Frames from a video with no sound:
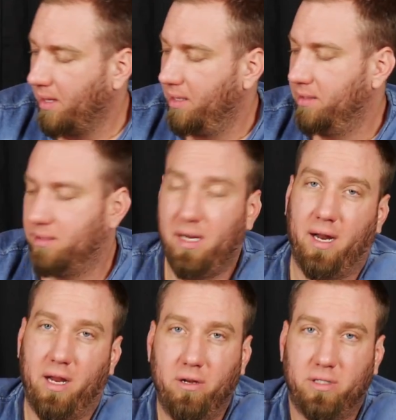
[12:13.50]
It's not a
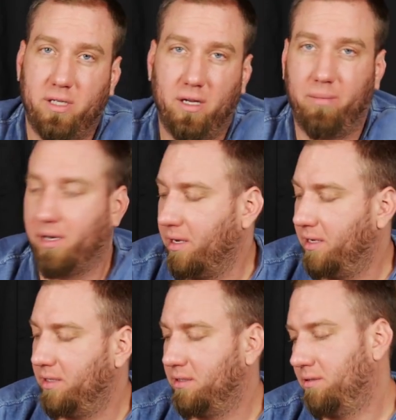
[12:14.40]
huge deal
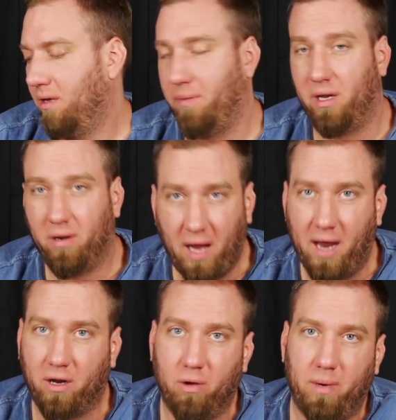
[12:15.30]
because, I mean, you
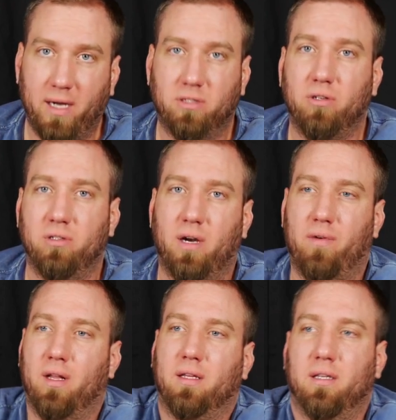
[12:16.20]
can go buy a screwdriver
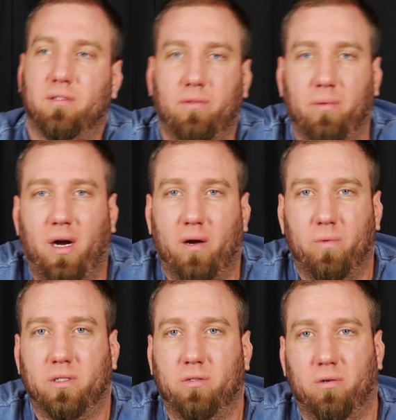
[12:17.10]
like this from a
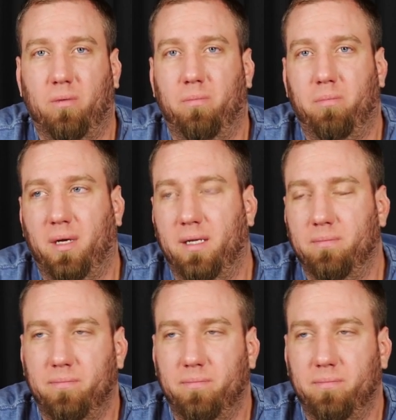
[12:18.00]
hardware store, but